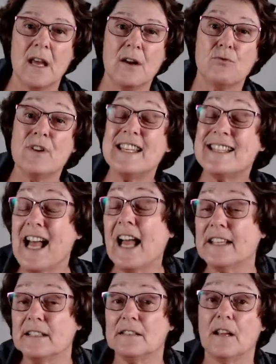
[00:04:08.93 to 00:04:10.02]

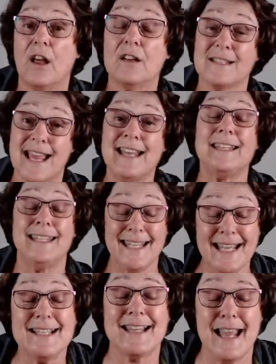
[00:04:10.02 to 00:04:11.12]
recycled glass? And
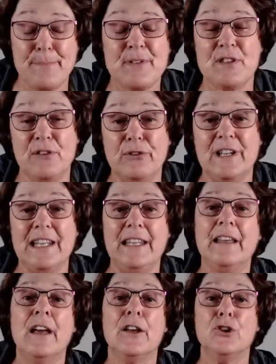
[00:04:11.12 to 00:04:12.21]
yes,
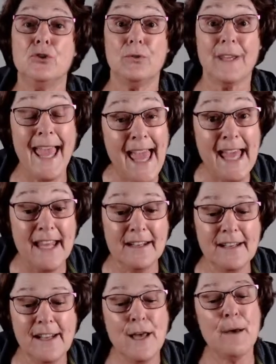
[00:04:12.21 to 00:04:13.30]
absolutely you
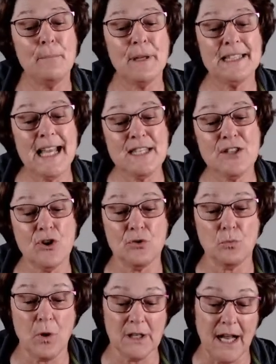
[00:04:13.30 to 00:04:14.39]
can, but that's not
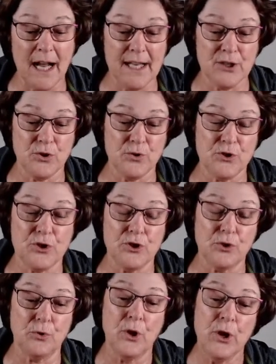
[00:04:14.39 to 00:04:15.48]
what I choose to
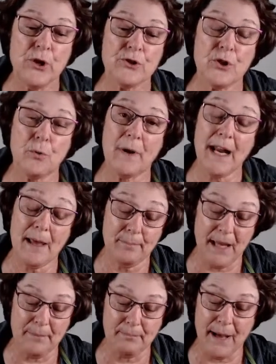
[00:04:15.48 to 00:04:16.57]
do. So when I
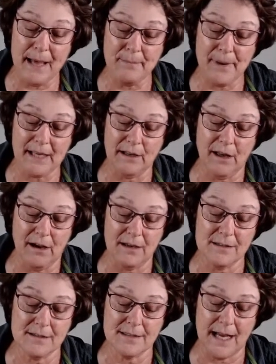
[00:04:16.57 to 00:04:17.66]
buy my
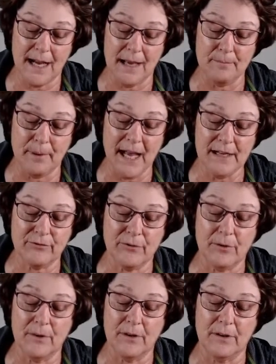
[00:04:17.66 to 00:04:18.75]
glass, I buy it
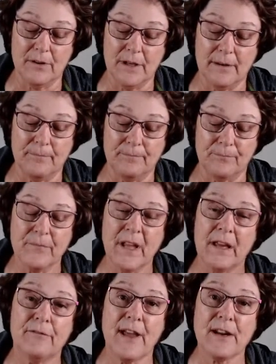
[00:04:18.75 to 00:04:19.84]
from a
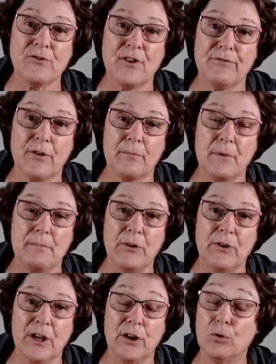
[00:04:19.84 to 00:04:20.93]
factory from
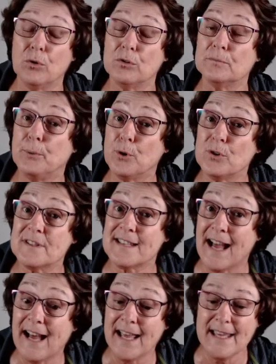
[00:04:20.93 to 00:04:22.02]
America called
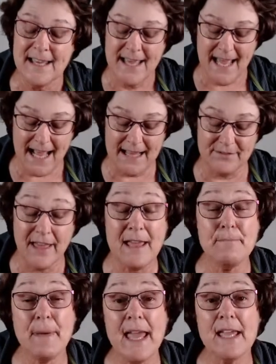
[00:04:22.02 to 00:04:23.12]
Bullseye, and they
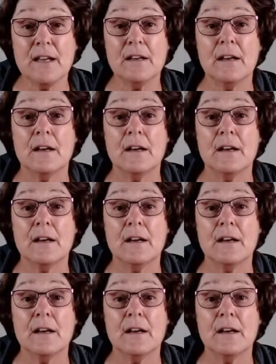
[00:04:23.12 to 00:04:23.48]
make